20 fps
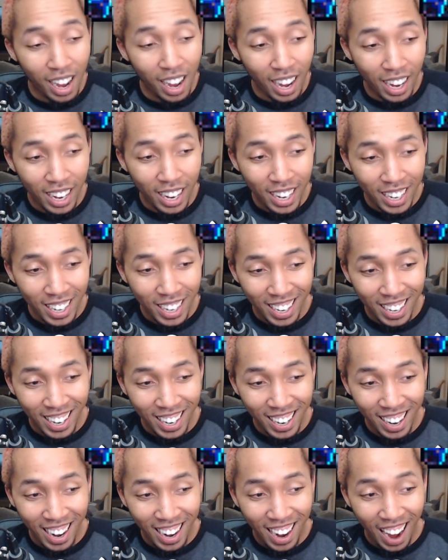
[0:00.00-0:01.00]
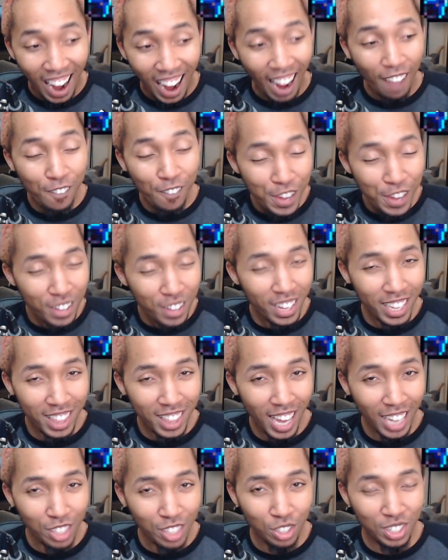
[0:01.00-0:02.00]
I feel like
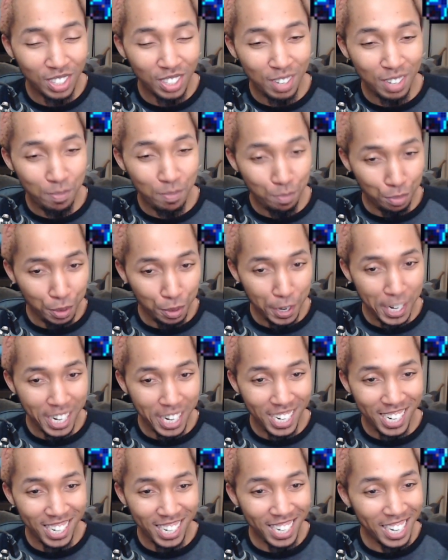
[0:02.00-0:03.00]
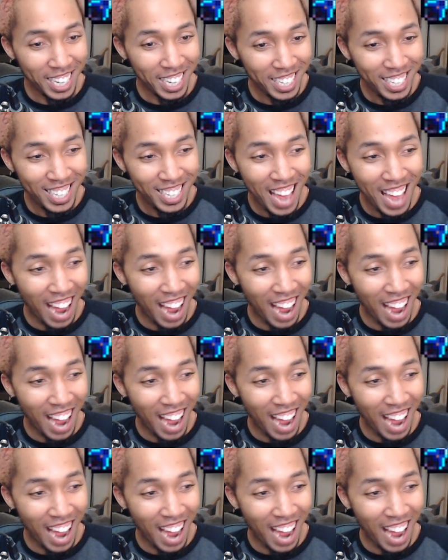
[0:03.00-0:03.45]
that's pretty good.